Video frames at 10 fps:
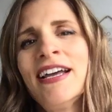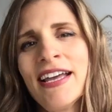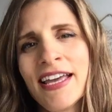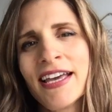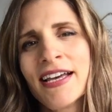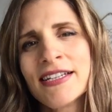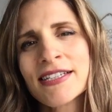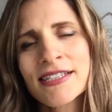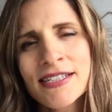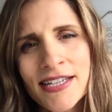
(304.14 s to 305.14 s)

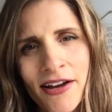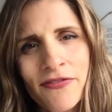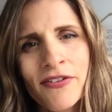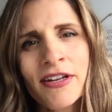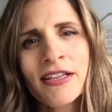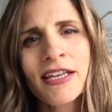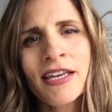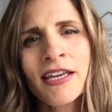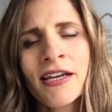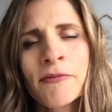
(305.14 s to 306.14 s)
and
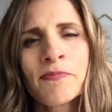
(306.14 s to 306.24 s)
definitely